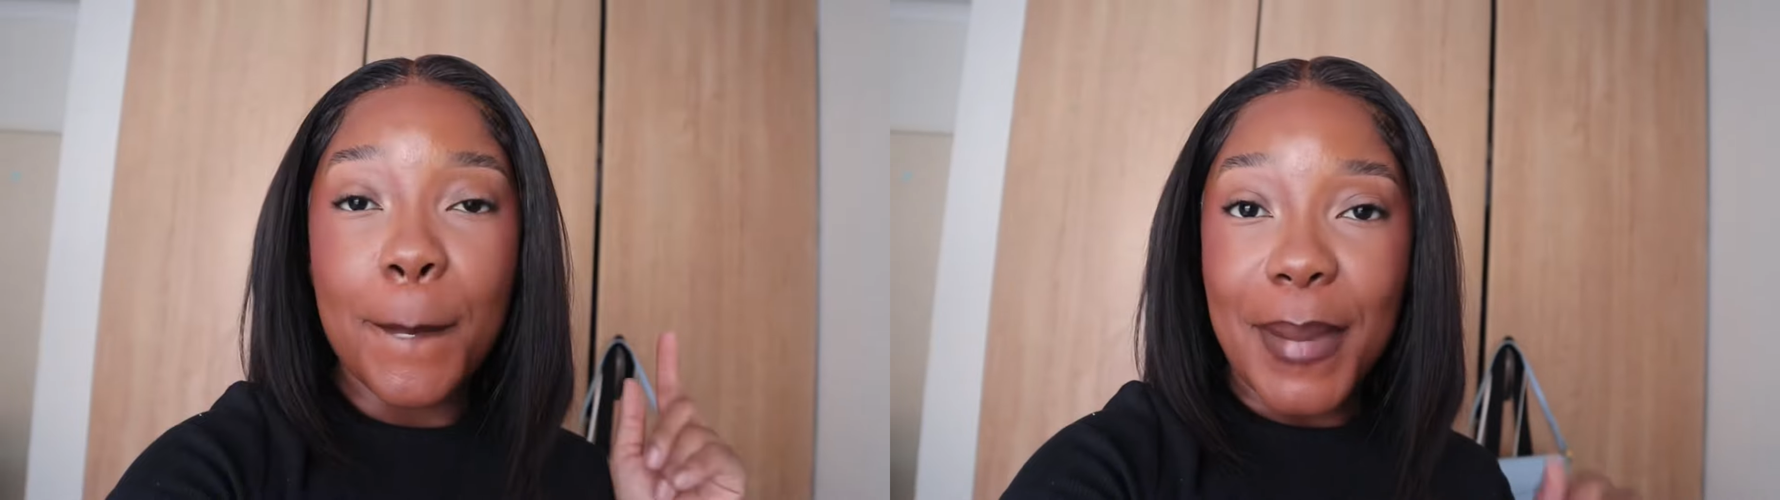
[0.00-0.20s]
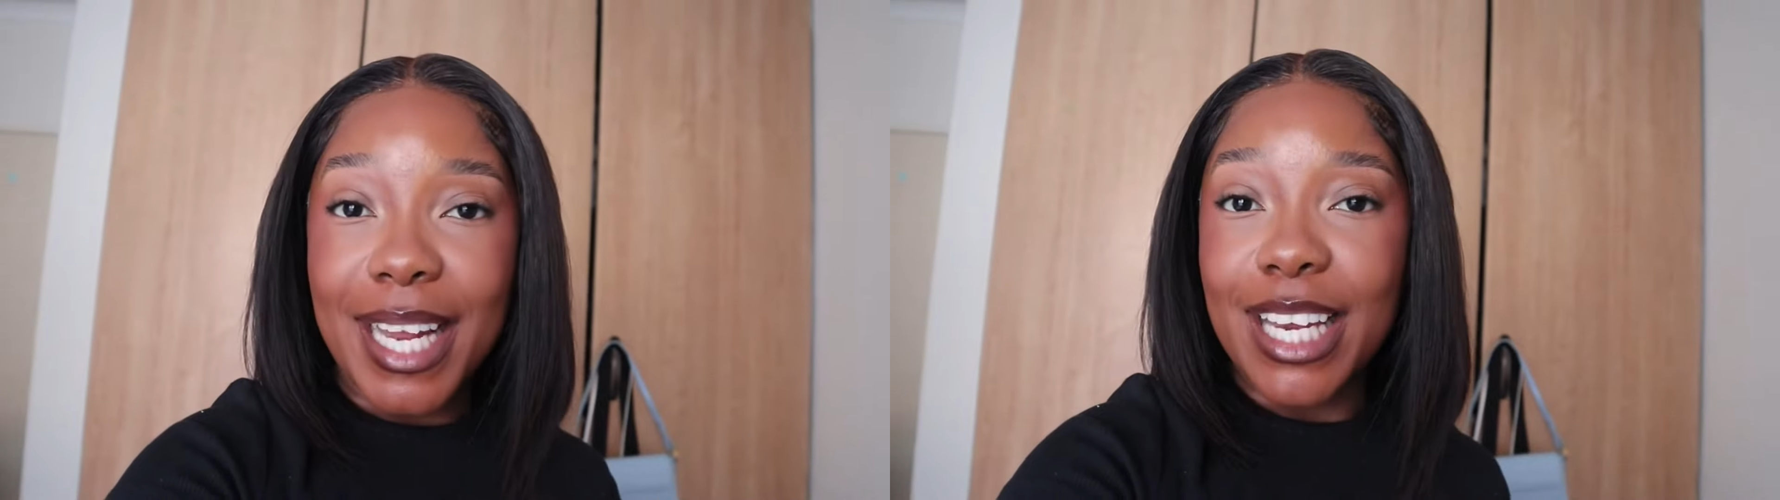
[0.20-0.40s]

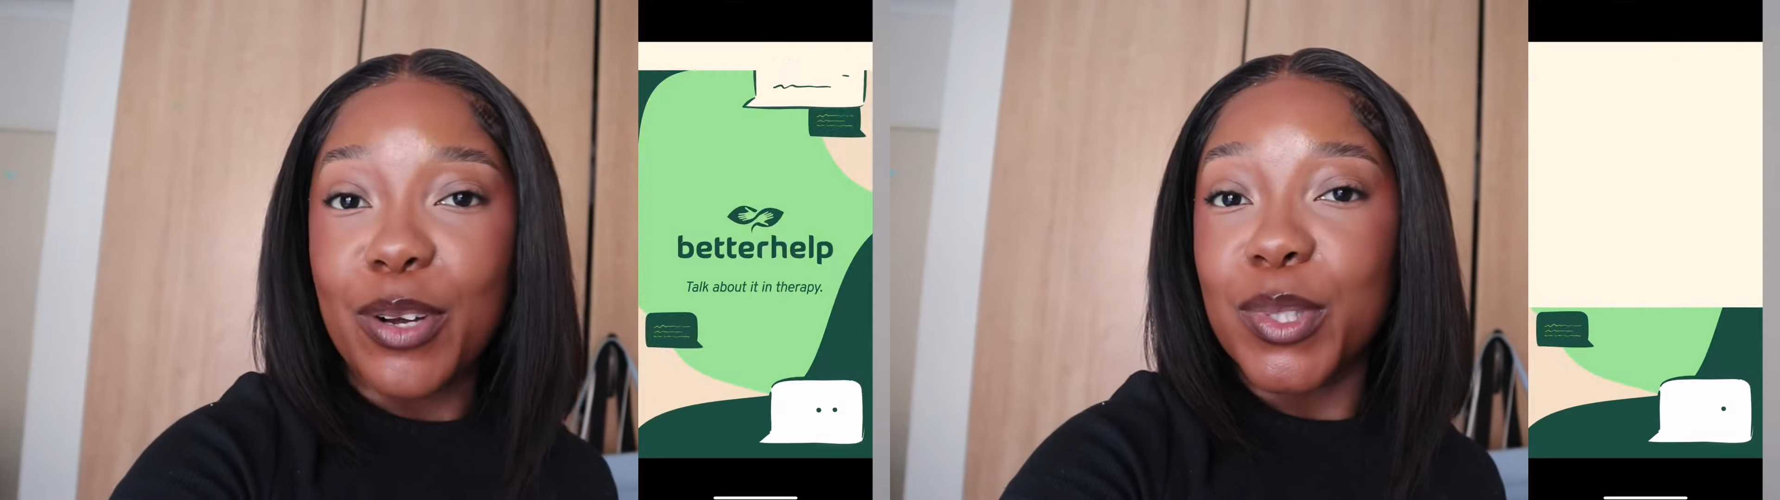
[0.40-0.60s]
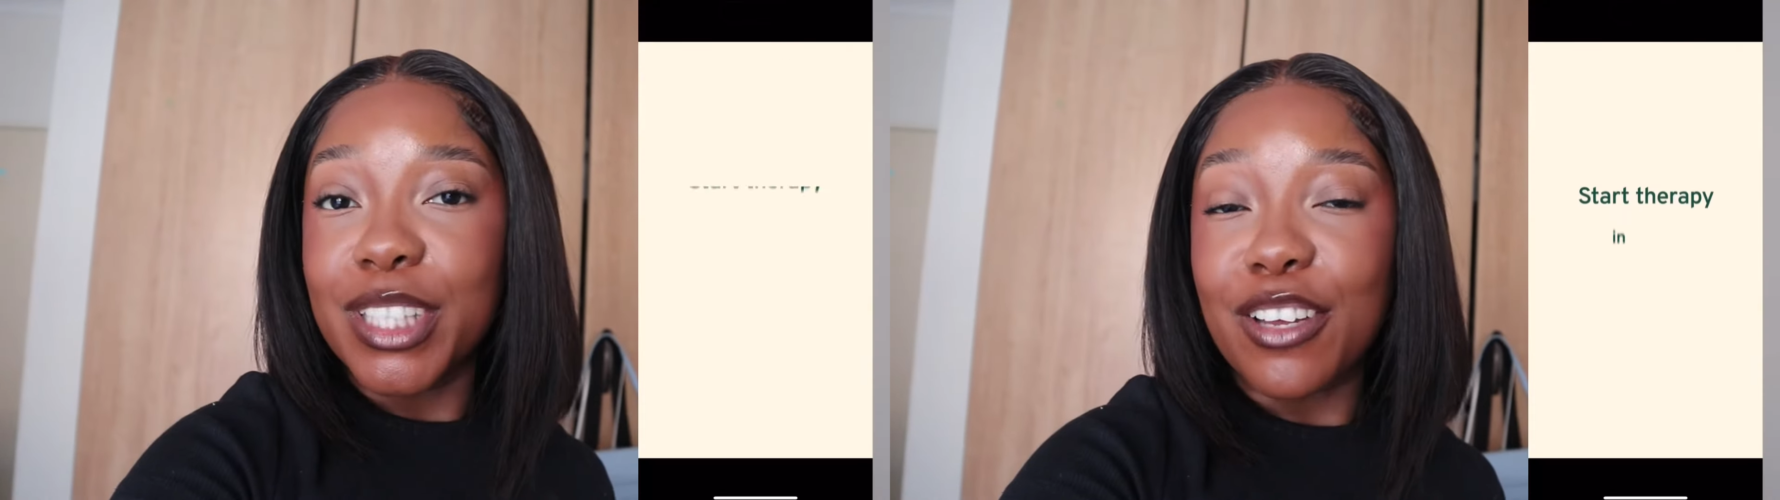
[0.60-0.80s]
My
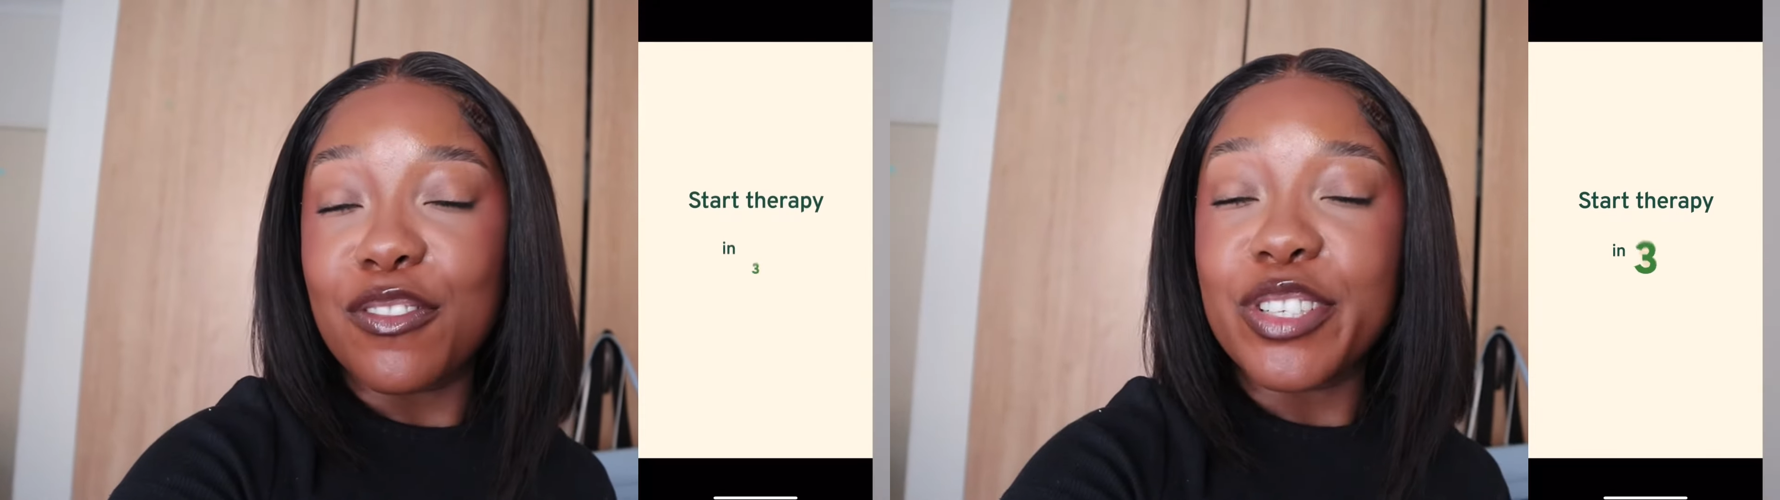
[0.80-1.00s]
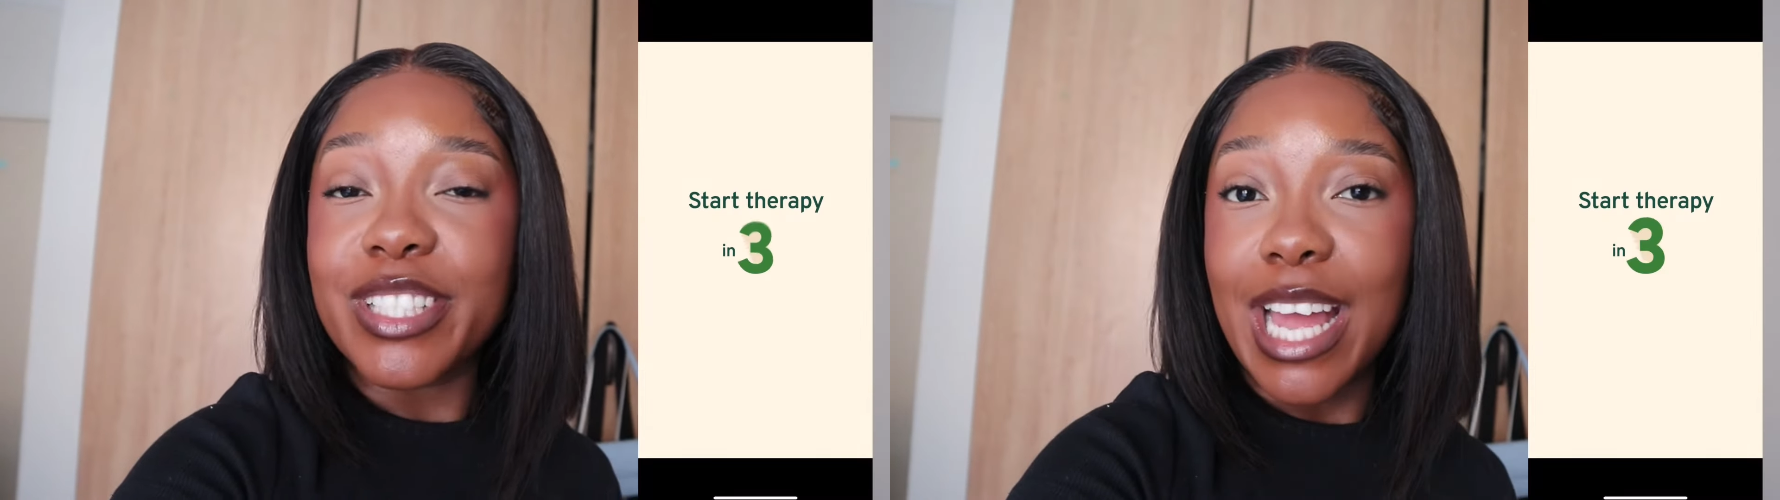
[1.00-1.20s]
link will
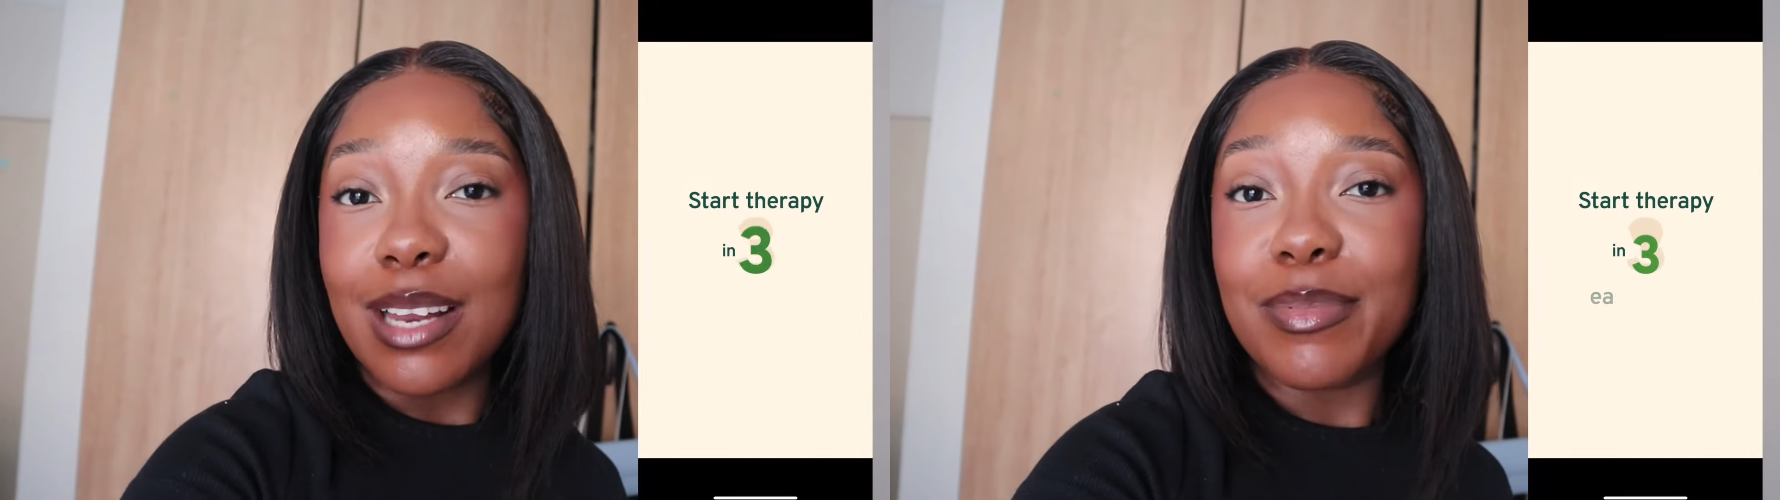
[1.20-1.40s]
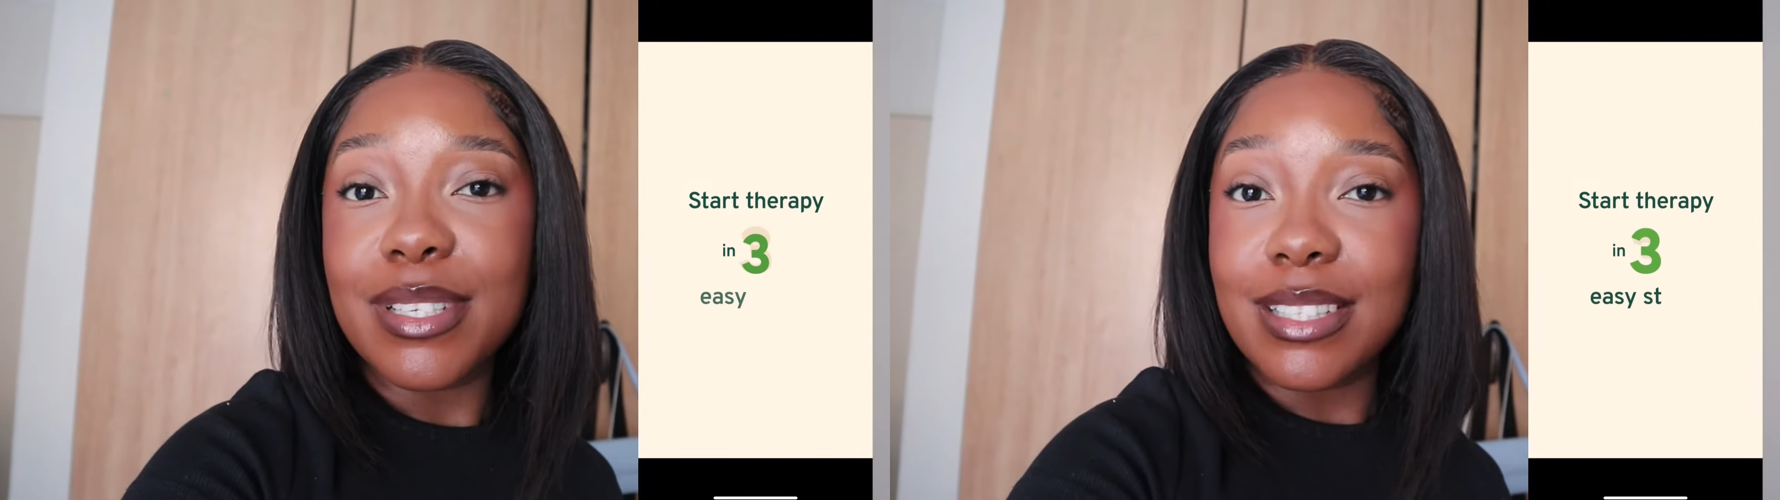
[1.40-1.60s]
give you
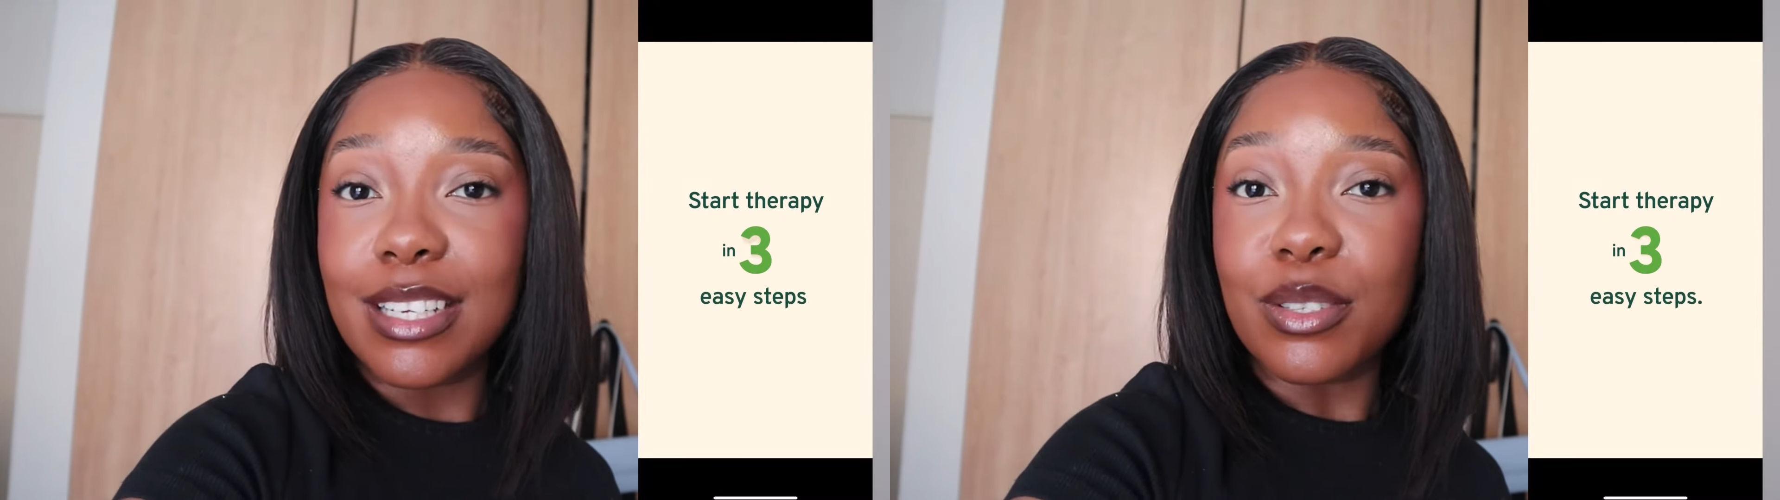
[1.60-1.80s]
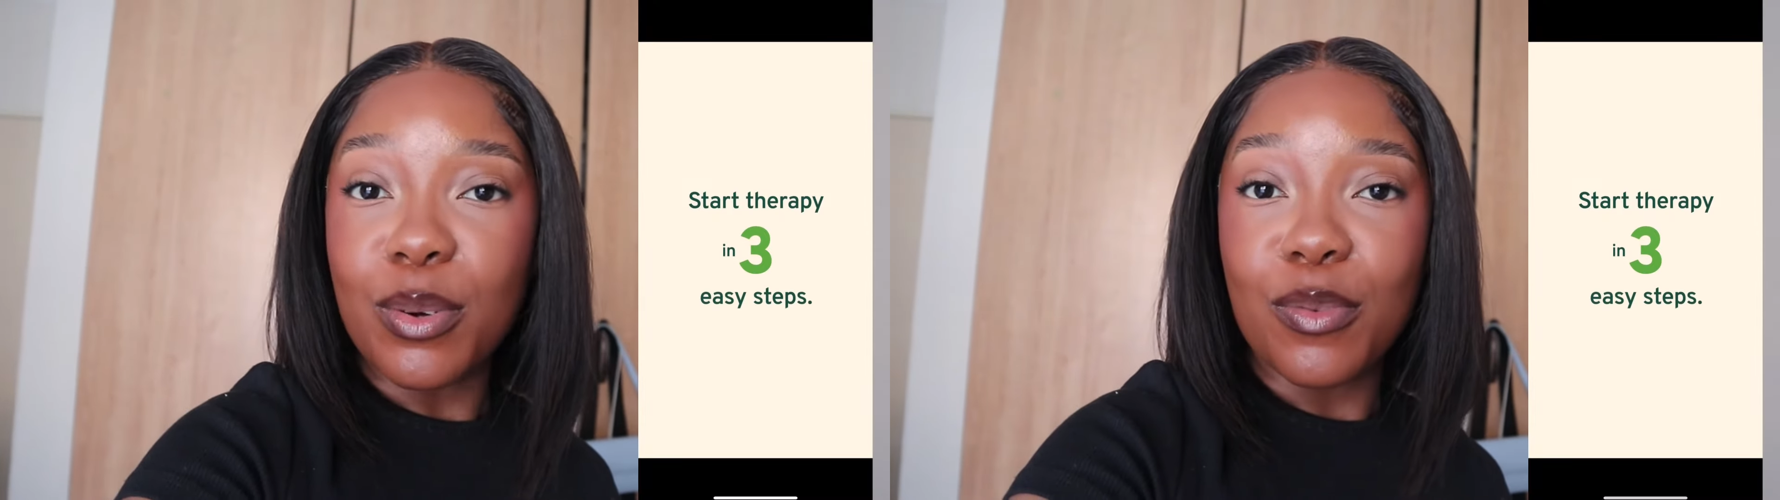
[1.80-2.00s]
10%